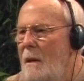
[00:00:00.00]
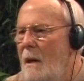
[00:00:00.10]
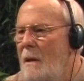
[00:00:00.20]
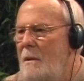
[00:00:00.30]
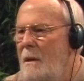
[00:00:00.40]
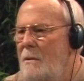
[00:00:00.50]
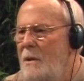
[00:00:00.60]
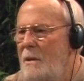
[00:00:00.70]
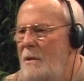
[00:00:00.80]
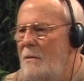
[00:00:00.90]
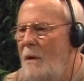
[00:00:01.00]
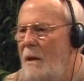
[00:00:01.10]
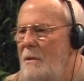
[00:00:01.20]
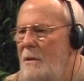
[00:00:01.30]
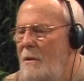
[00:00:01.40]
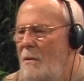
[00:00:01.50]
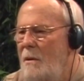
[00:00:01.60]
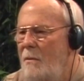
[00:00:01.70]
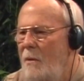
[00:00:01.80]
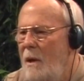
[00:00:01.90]
I said Jesus Christ is the
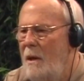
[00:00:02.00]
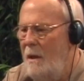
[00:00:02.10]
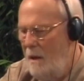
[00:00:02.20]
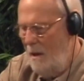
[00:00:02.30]
only way,